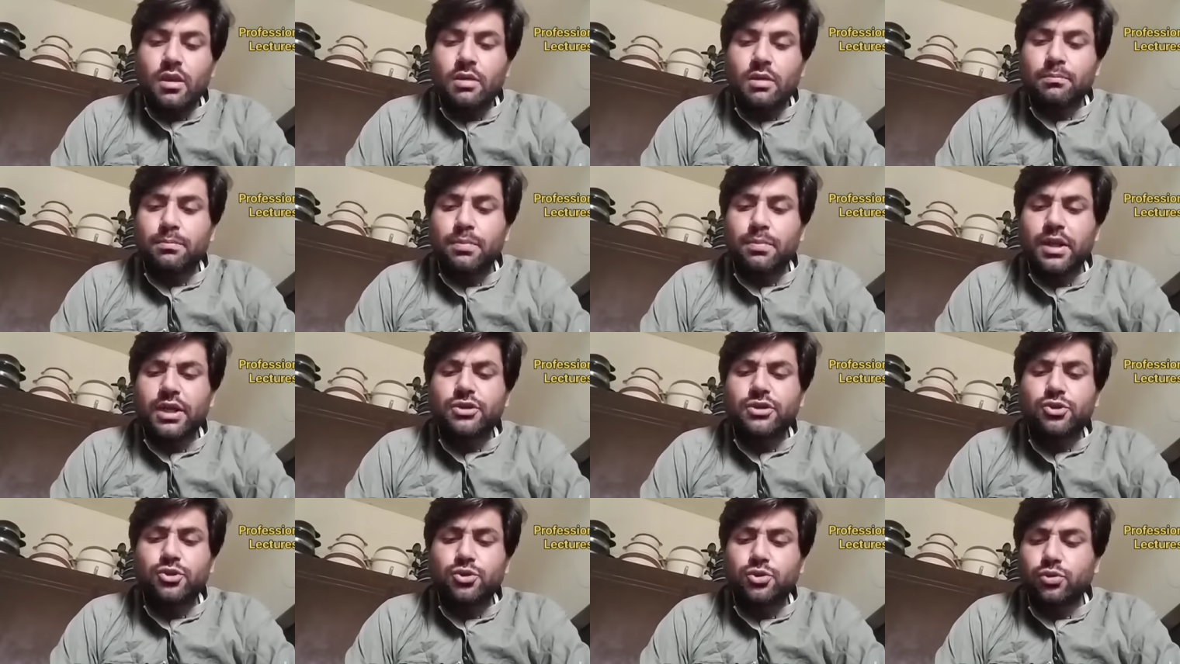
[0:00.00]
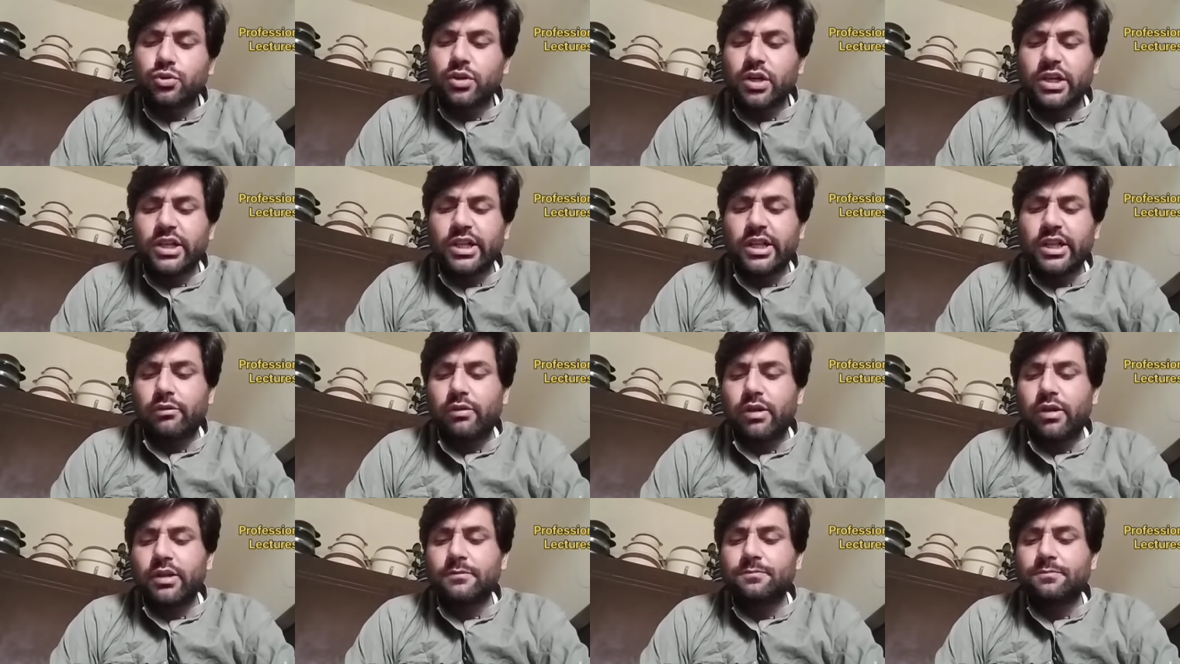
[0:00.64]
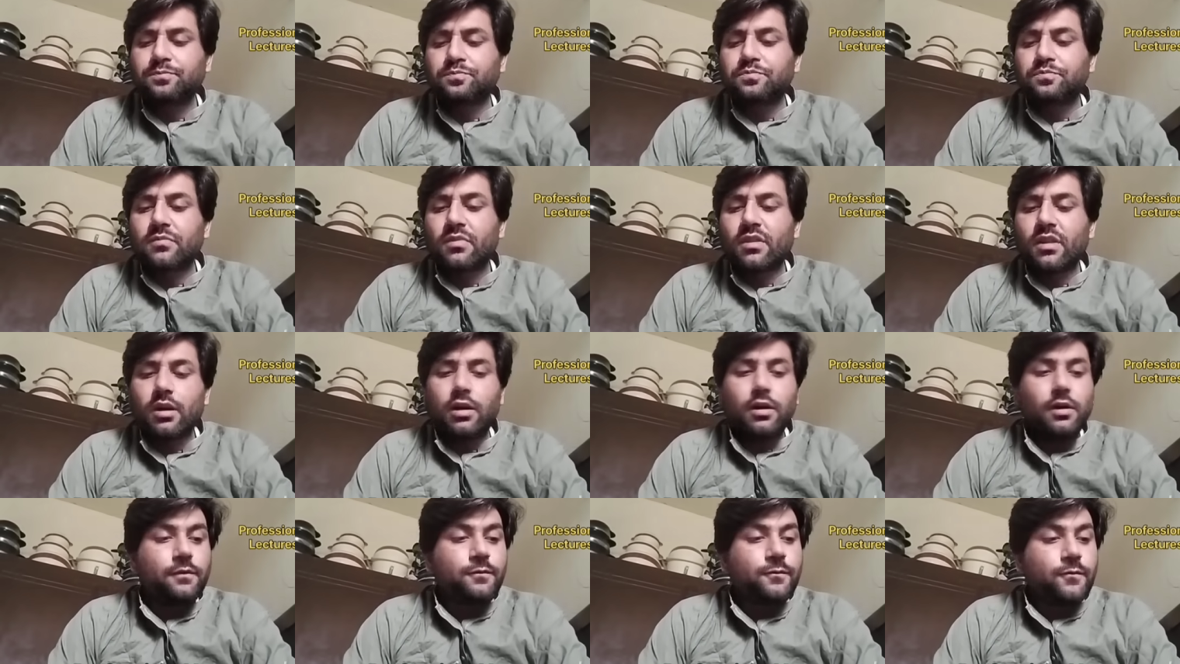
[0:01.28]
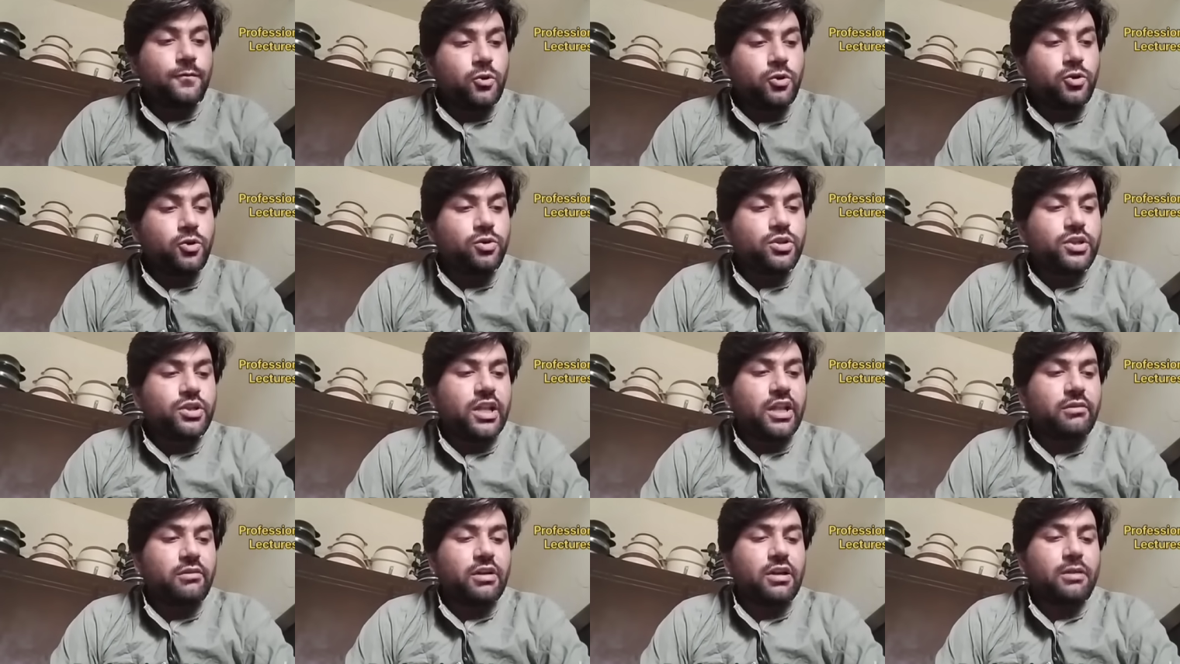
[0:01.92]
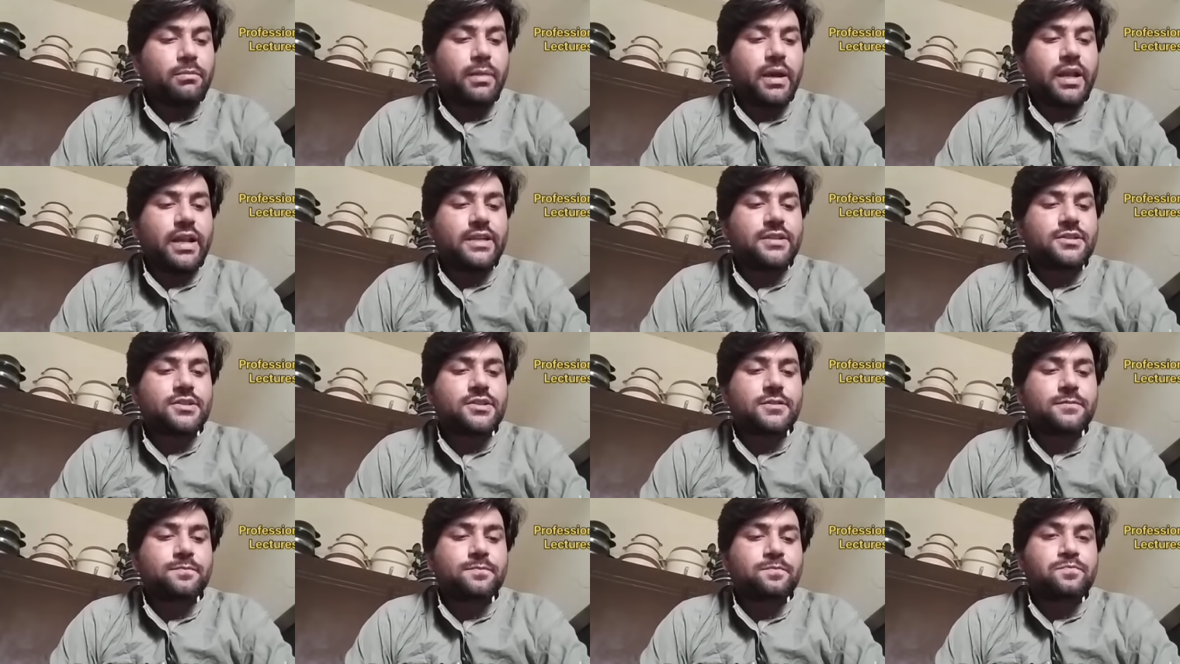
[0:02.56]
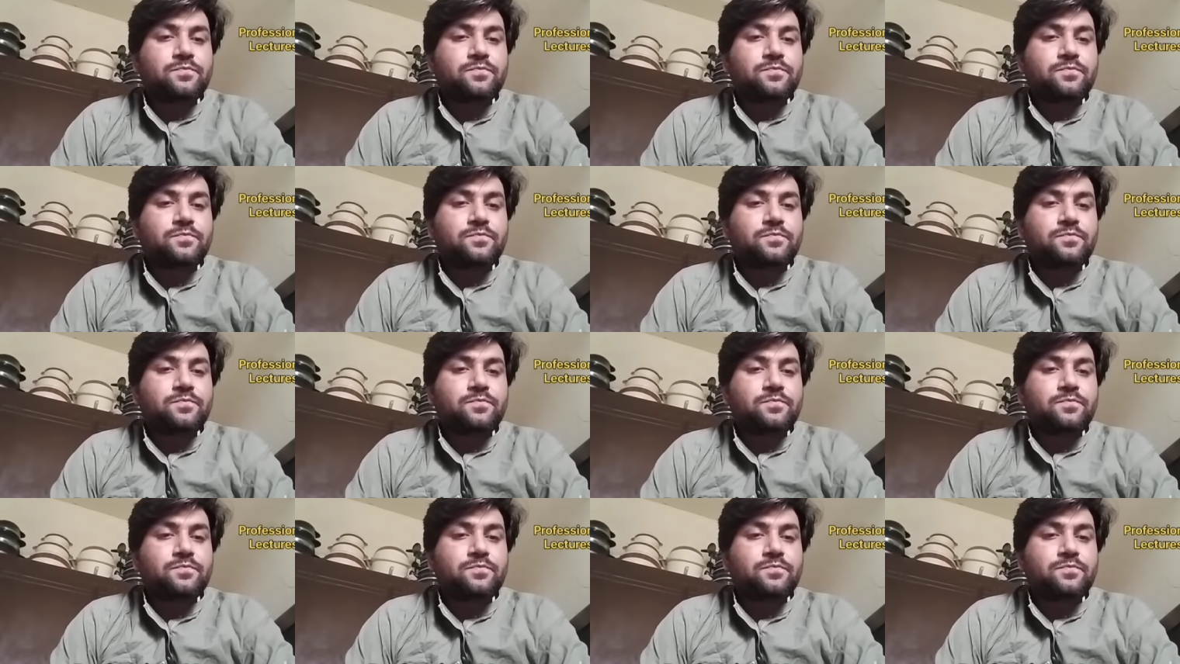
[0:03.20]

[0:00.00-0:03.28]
blood sugar level, fluid level balance.